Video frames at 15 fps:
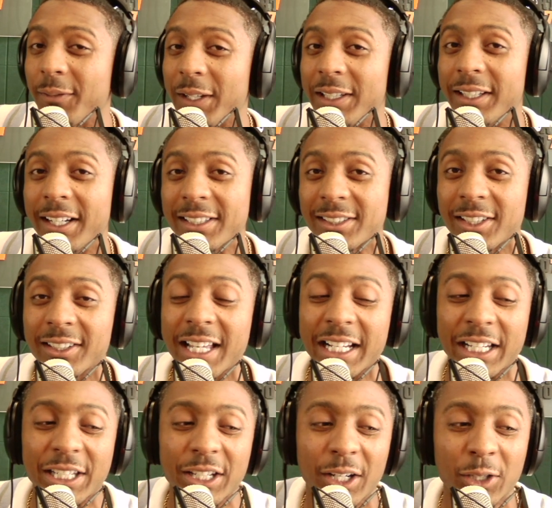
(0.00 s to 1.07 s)
He does look like
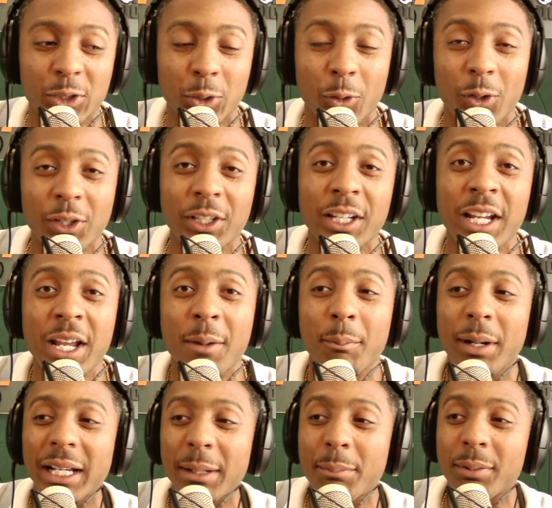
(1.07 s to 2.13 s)
a young Jordan,
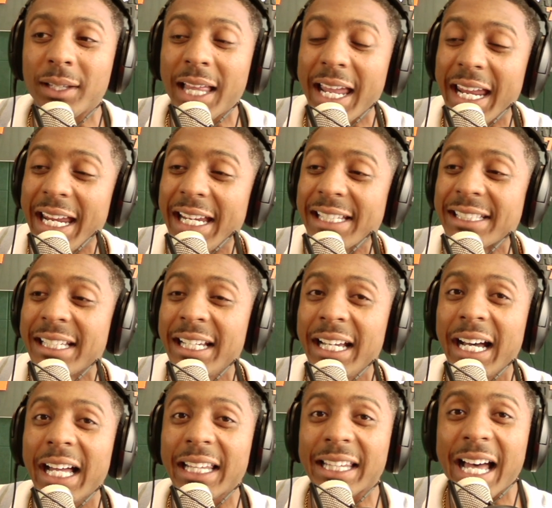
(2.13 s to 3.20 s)
but he plays
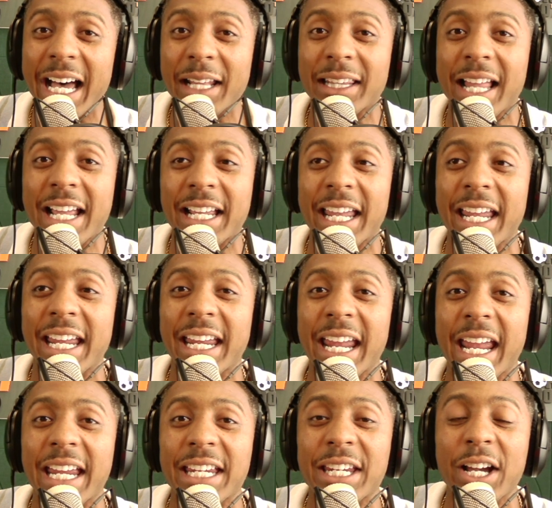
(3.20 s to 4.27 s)
a lot like a
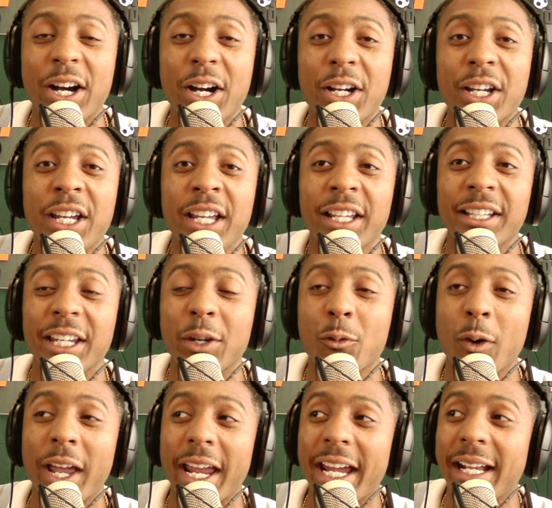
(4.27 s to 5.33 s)
young
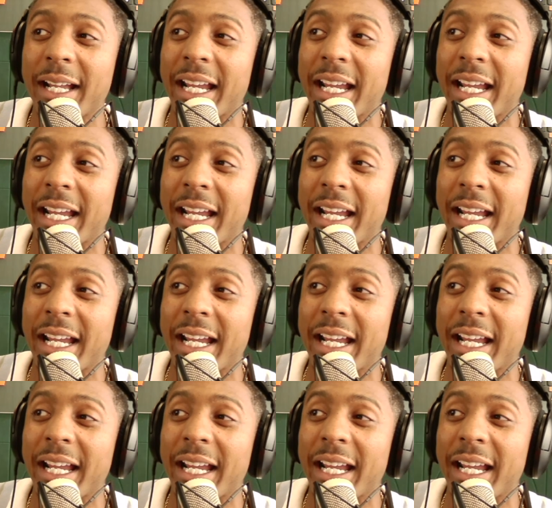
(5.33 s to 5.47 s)
D-Wade.